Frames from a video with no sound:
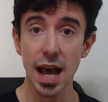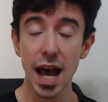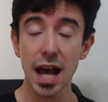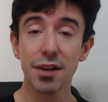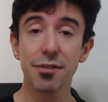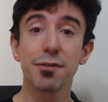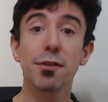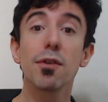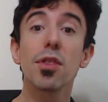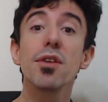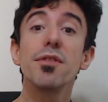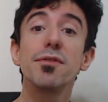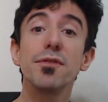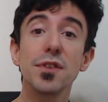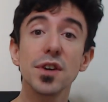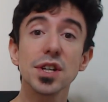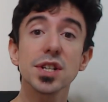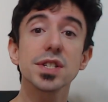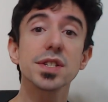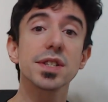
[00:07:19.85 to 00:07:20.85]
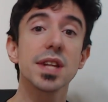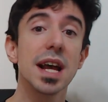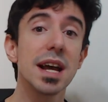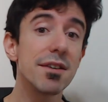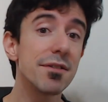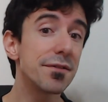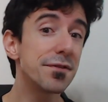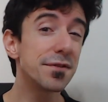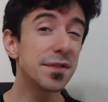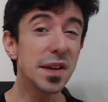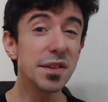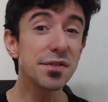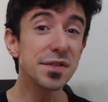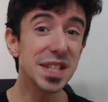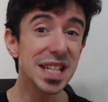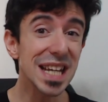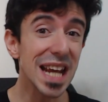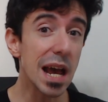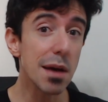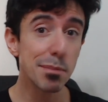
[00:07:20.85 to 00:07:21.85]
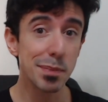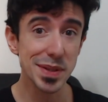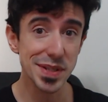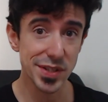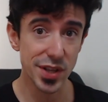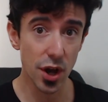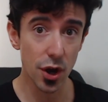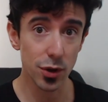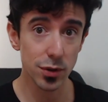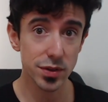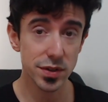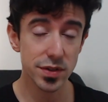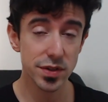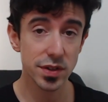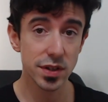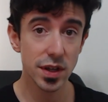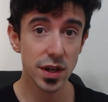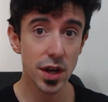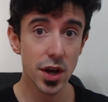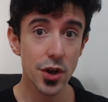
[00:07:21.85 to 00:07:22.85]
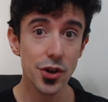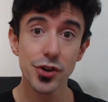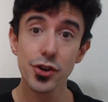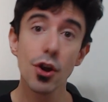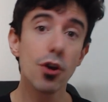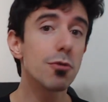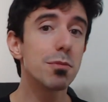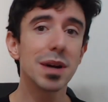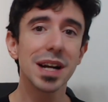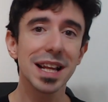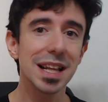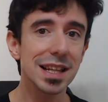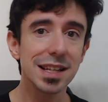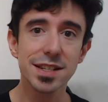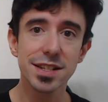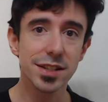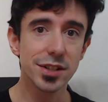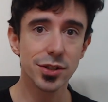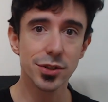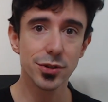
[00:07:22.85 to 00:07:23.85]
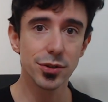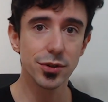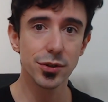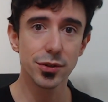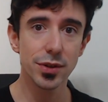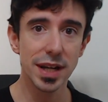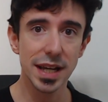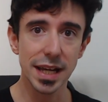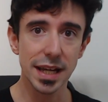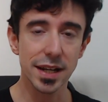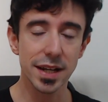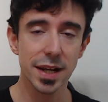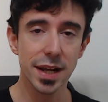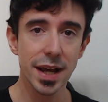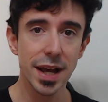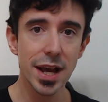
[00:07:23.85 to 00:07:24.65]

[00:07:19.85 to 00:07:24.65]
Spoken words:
And for the first 50 episodes, nobody listened to it.